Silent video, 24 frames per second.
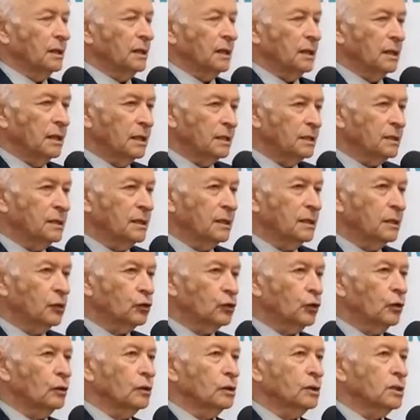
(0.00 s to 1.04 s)
is that
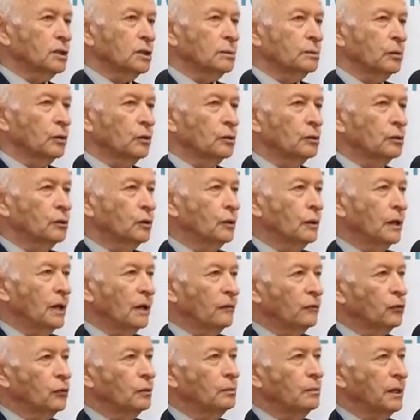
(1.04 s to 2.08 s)
autologous bone you
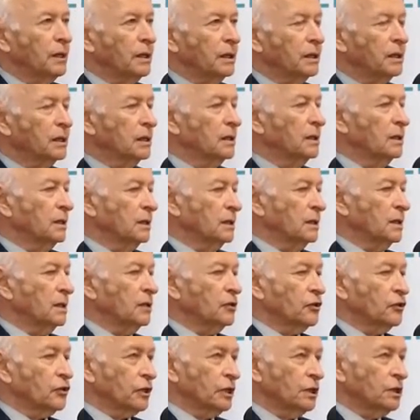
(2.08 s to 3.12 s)
have to make a
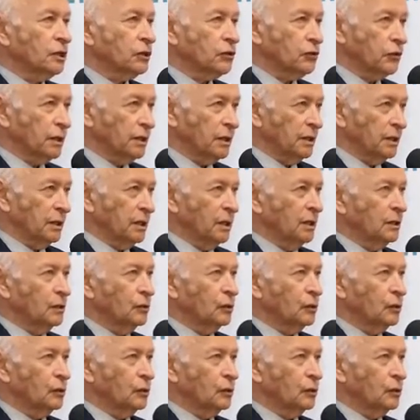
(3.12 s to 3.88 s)
surgery